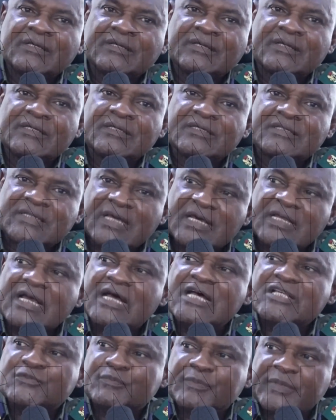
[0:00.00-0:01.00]
Then the third
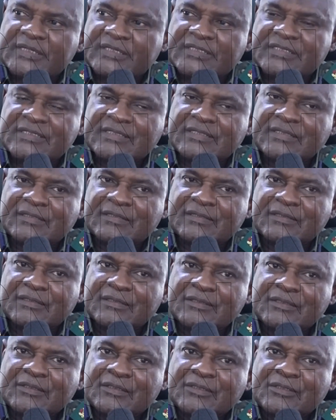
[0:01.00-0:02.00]
aspect
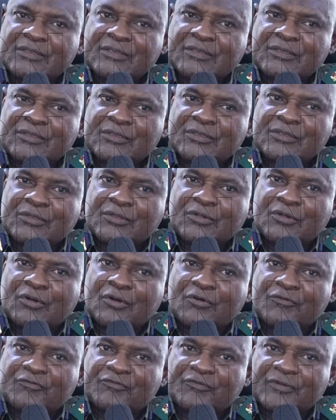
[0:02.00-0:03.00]

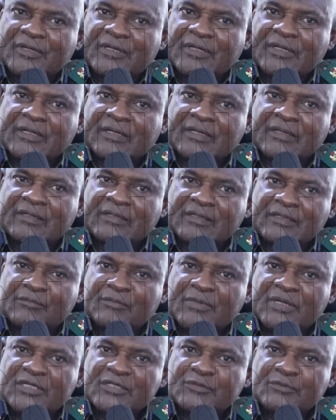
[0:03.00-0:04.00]
of uh, the
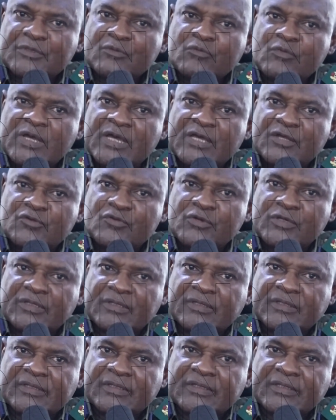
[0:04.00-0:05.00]
management we are doing
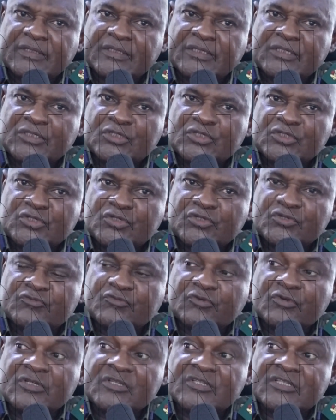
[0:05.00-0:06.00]
is
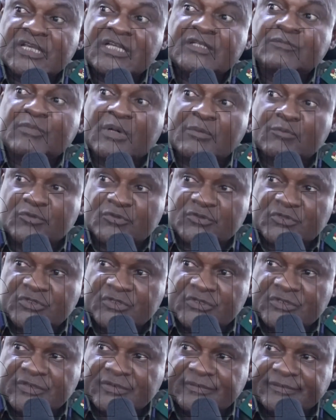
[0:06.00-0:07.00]
for research
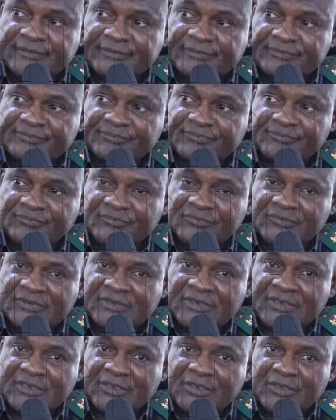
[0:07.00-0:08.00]
purposes.
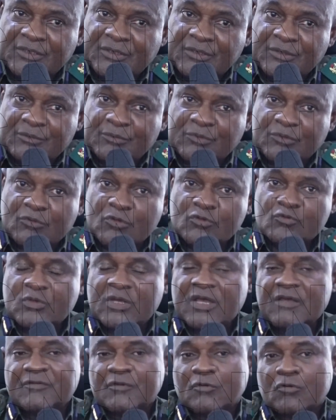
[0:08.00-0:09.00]
Because we
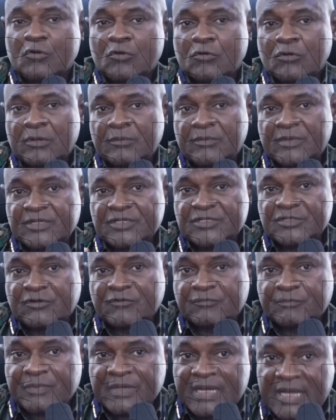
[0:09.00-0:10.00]
have a conglomeration
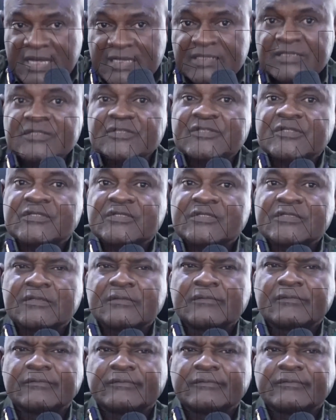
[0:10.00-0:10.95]
of plants